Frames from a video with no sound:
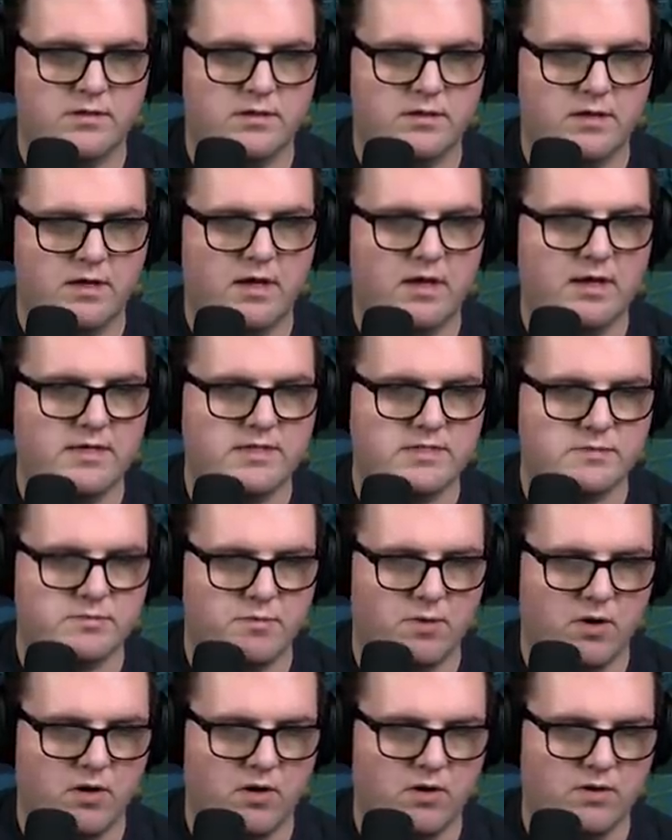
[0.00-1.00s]
I
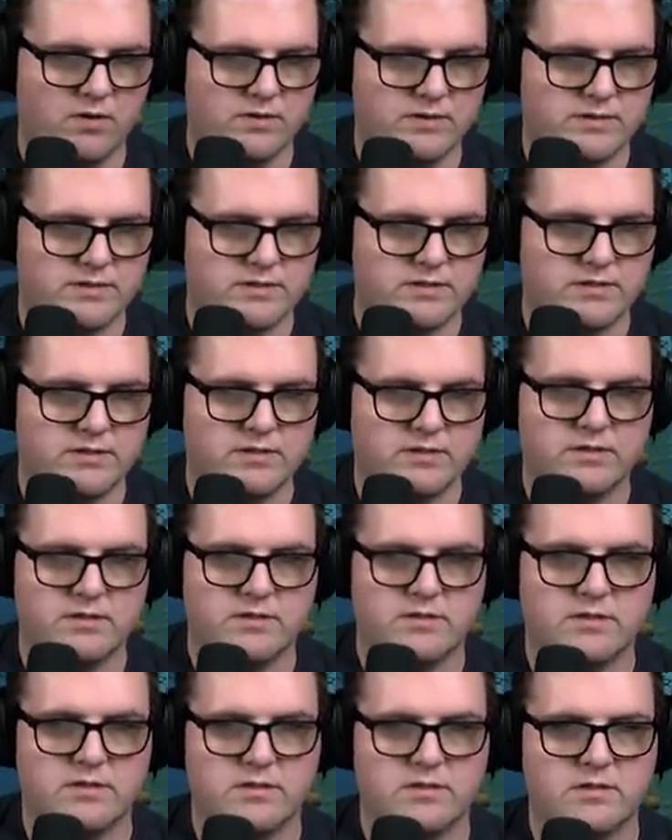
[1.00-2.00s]
suppose. Oh, that's so
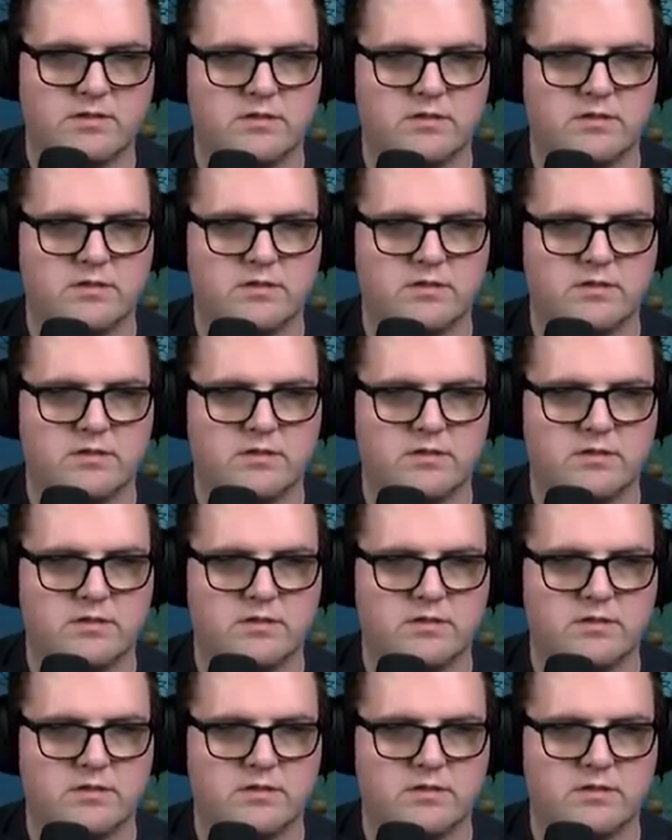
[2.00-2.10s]
nice.